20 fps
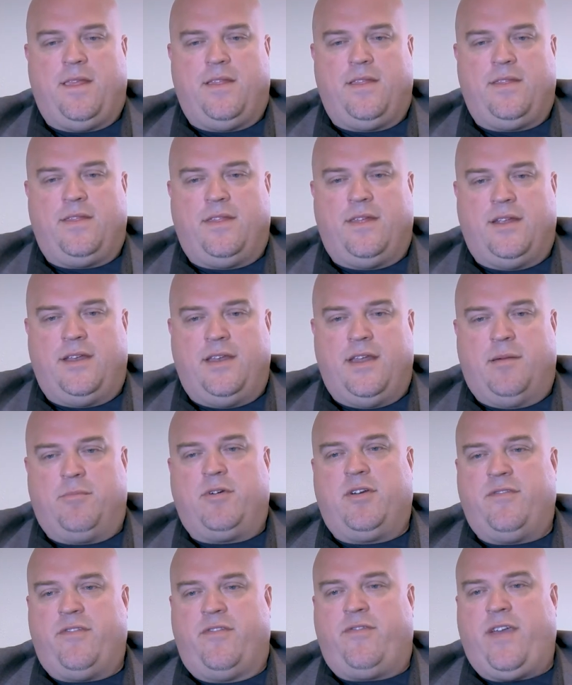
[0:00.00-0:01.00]
the
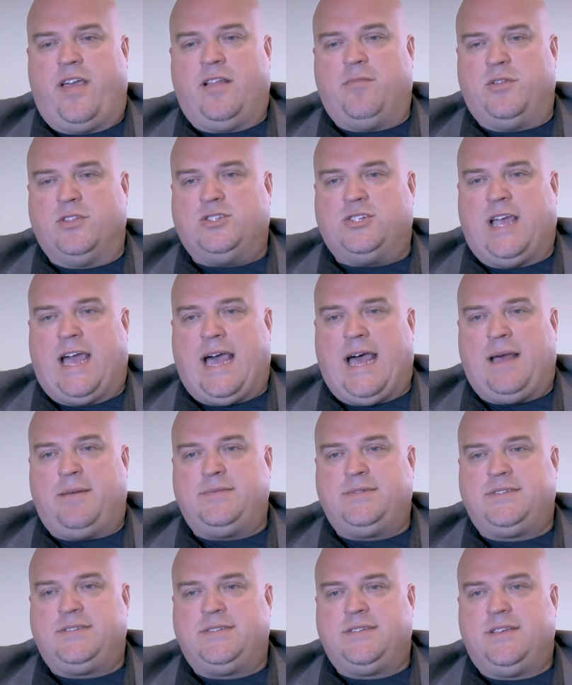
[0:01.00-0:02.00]
number of available
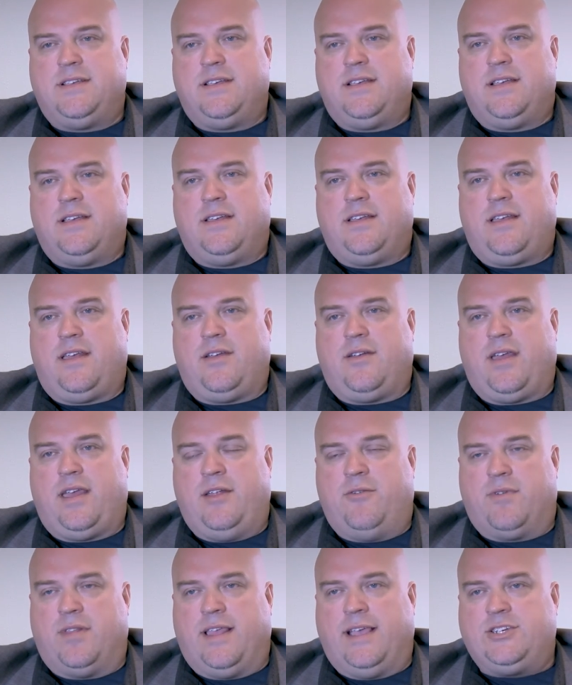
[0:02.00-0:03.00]
jobs
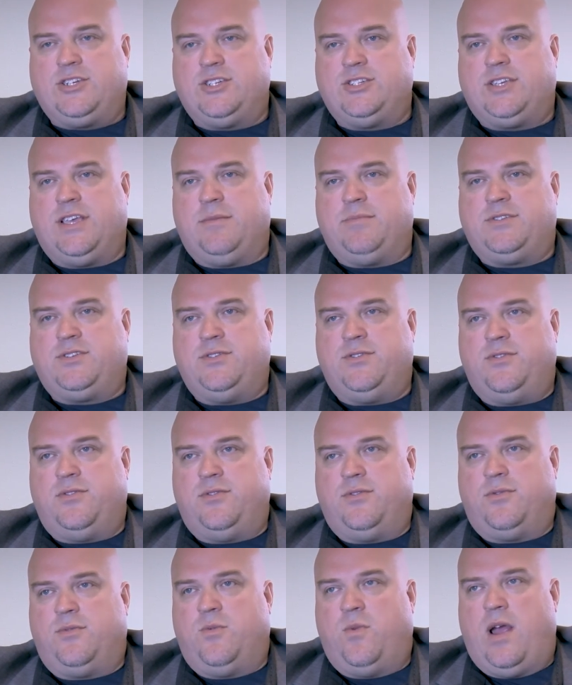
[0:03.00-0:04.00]
in relationship
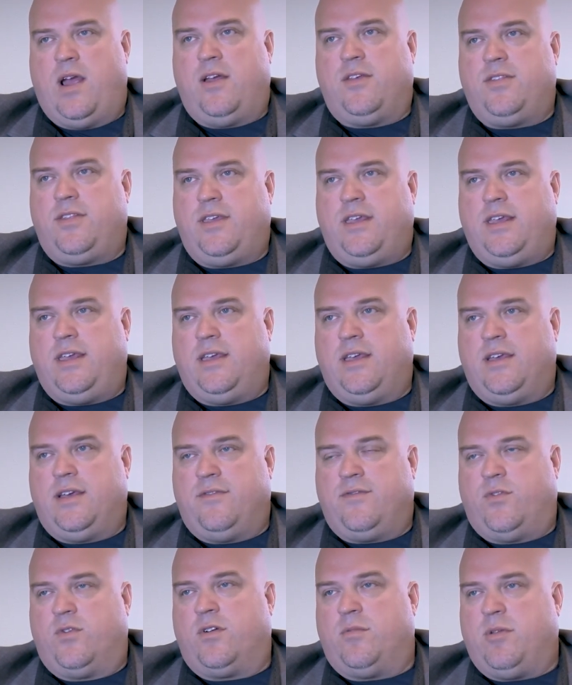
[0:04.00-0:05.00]
to where the
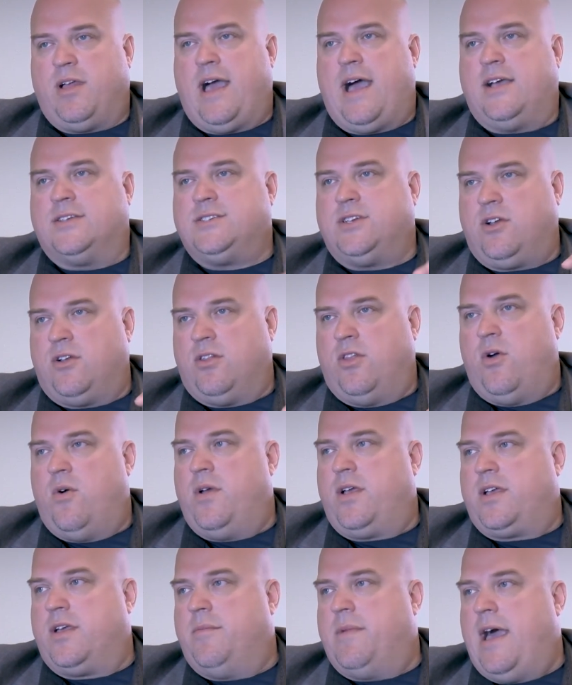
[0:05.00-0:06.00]
affordable housing or low
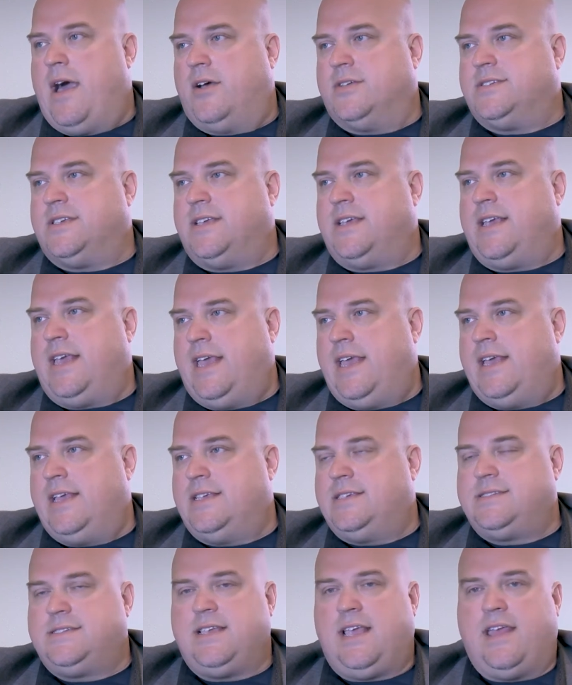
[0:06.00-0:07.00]
income housing
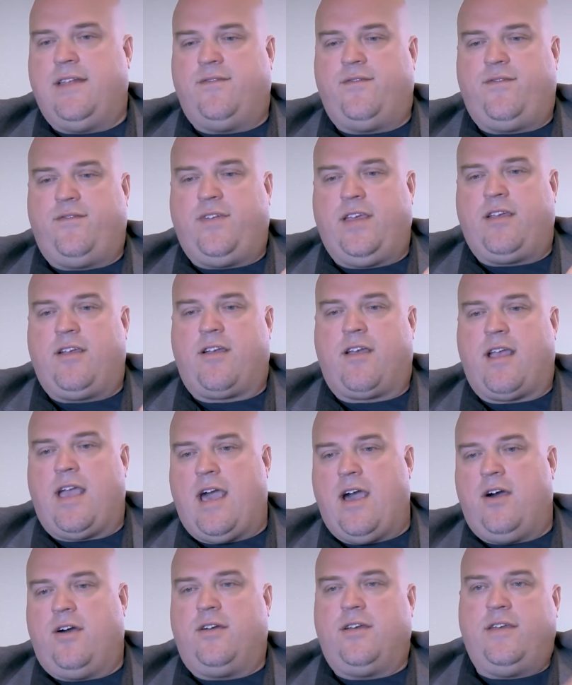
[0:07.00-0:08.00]
is, and figuring
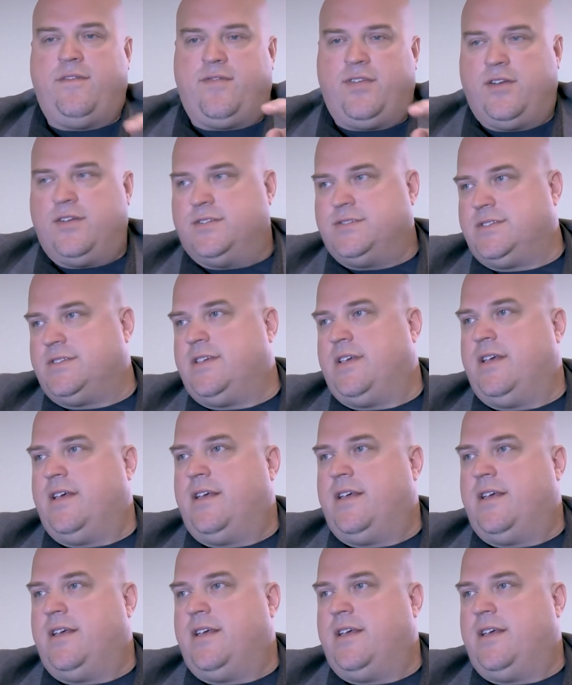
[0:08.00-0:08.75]
out if there's